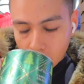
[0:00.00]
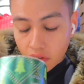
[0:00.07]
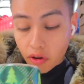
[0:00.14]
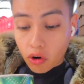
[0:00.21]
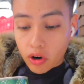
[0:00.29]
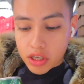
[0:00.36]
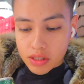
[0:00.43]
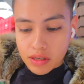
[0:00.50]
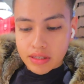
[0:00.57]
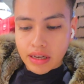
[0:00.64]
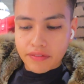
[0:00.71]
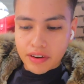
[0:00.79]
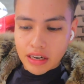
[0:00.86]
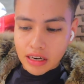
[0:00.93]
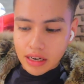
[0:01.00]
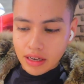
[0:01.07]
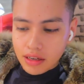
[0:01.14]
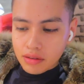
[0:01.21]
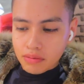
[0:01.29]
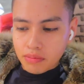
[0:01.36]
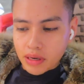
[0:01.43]
of course smells like
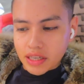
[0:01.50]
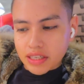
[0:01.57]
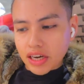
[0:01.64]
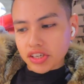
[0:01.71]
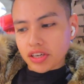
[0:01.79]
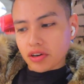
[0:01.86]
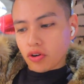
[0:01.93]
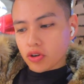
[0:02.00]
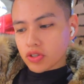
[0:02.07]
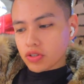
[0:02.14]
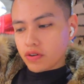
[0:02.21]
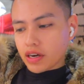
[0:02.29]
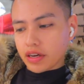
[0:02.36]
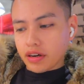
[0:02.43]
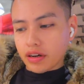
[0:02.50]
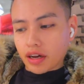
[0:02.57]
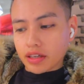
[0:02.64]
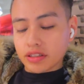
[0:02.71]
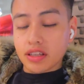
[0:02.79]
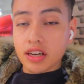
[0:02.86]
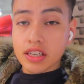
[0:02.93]
vanilla, but it's actually also really good
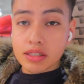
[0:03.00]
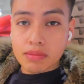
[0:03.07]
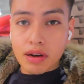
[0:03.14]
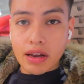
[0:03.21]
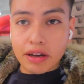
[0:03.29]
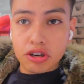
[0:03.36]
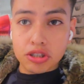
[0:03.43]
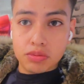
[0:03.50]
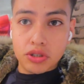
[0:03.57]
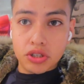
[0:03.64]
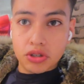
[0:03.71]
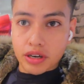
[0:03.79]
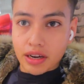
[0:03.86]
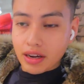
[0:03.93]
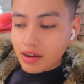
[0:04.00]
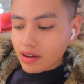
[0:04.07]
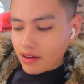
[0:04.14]
because it does smell like Christmas tree.